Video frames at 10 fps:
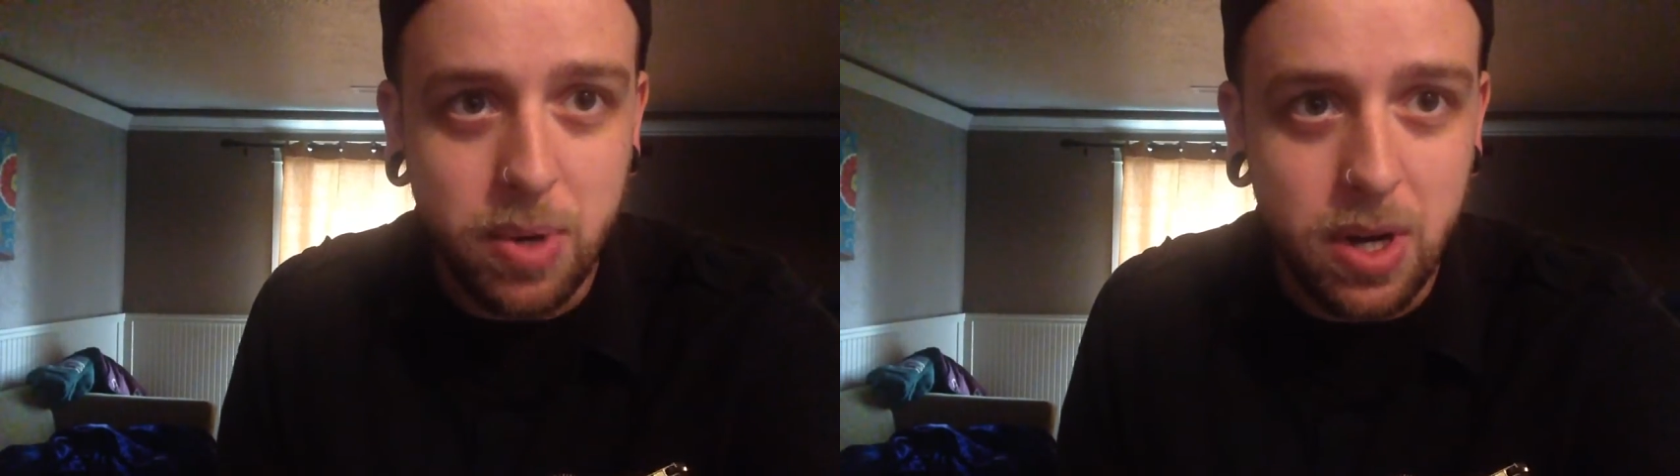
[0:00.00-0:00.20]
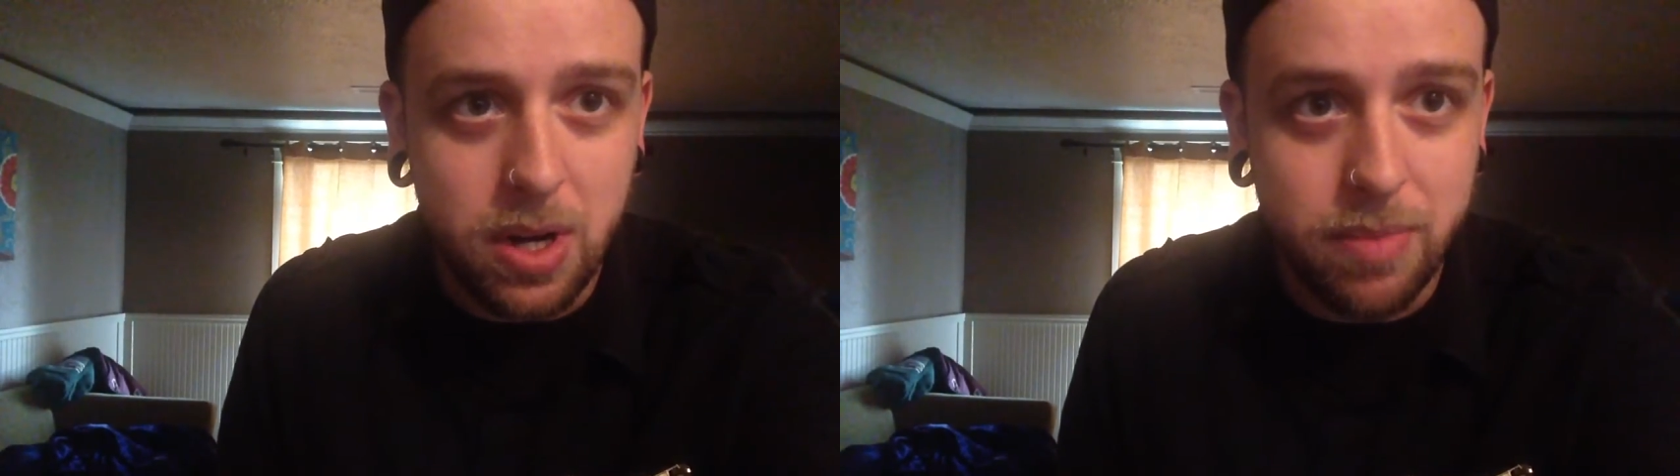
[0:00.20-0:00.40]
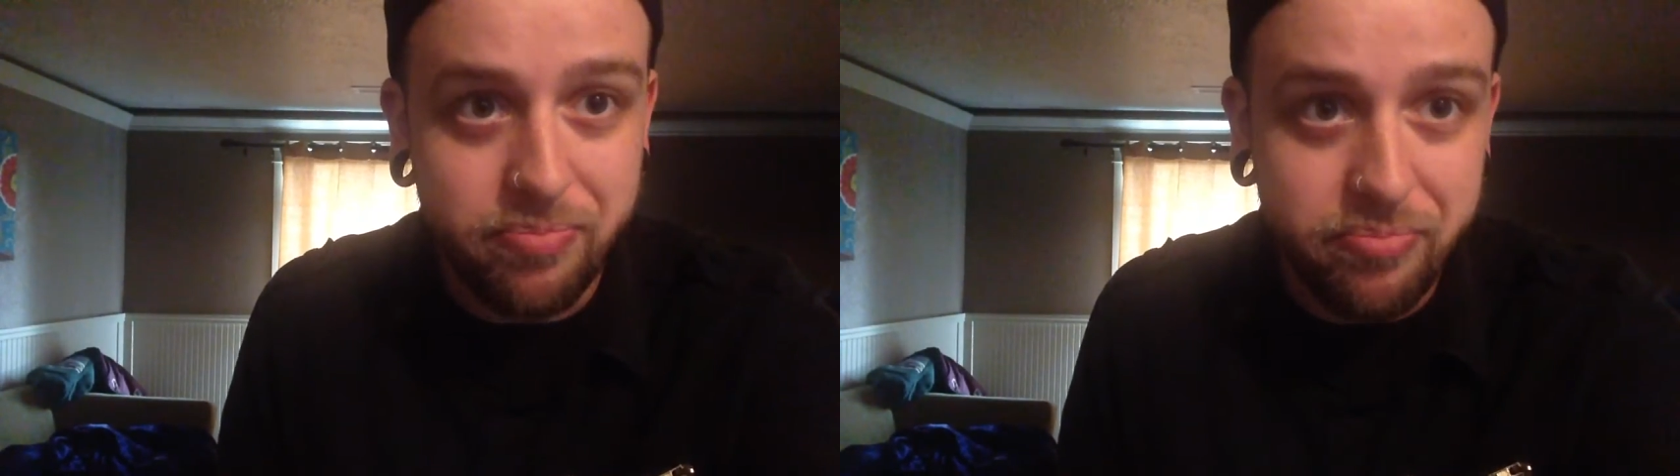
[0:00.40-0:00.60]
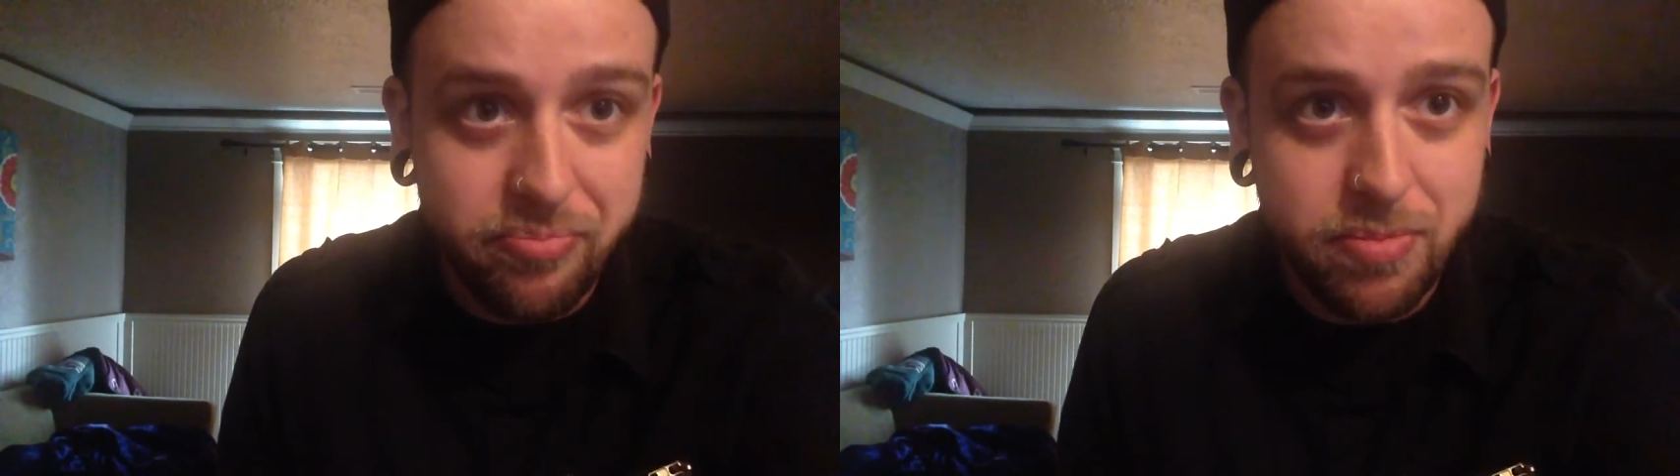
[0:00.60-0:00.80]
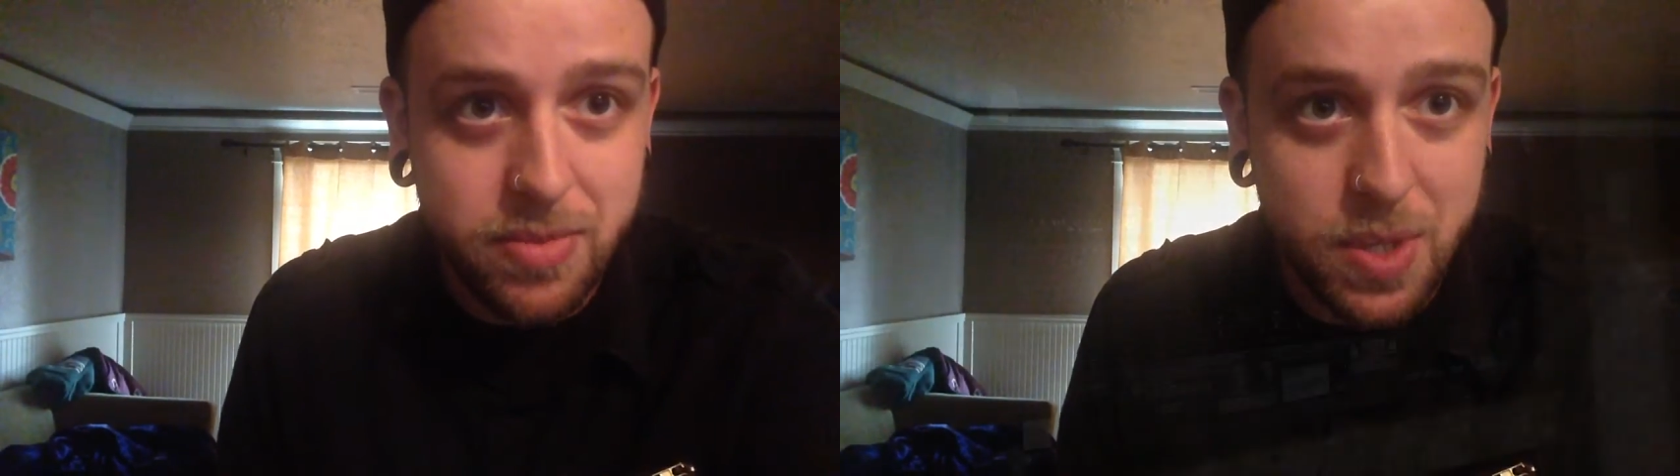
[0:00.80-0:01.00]
and I'll
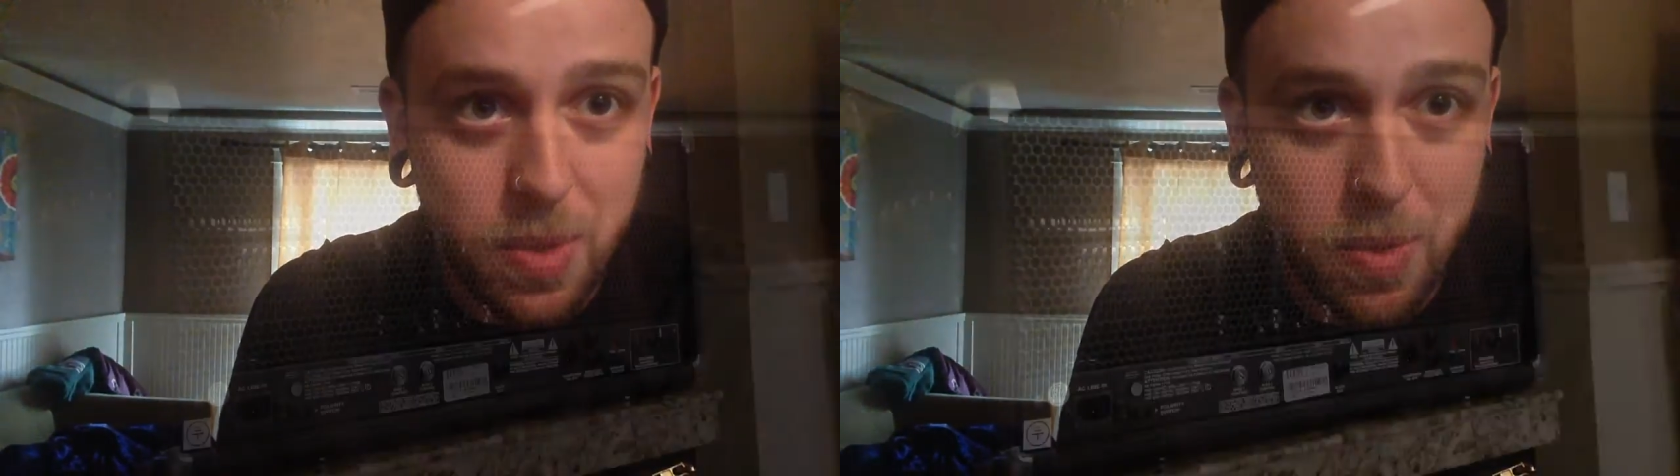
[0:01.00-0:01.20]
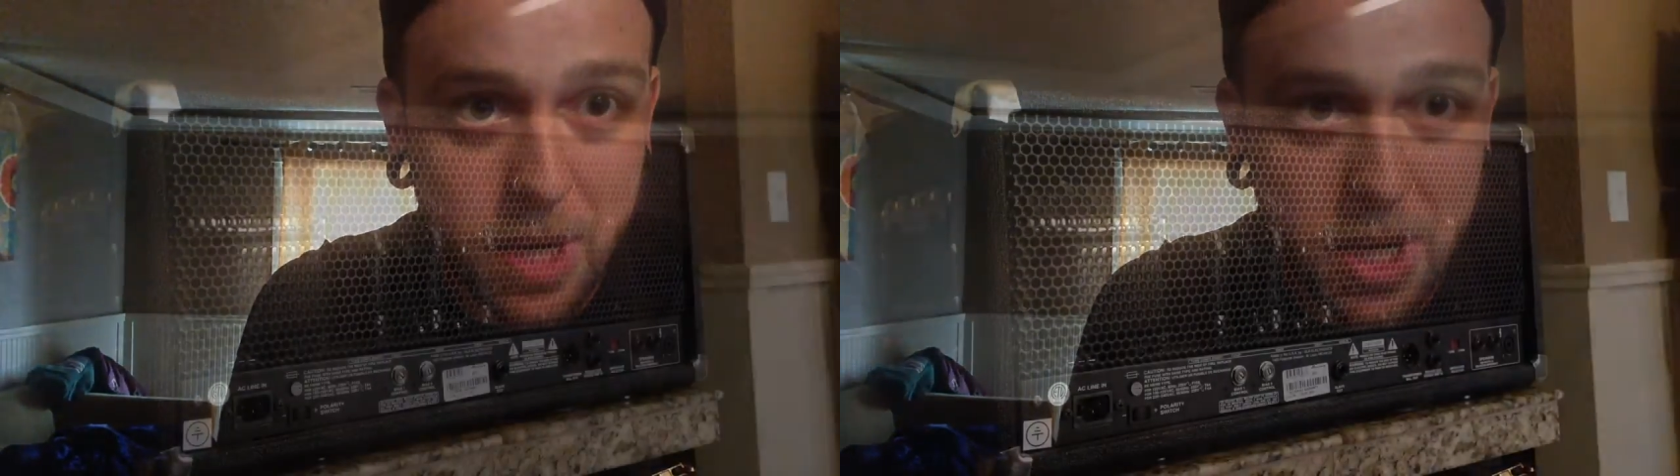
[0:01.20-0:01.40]
see what we can do.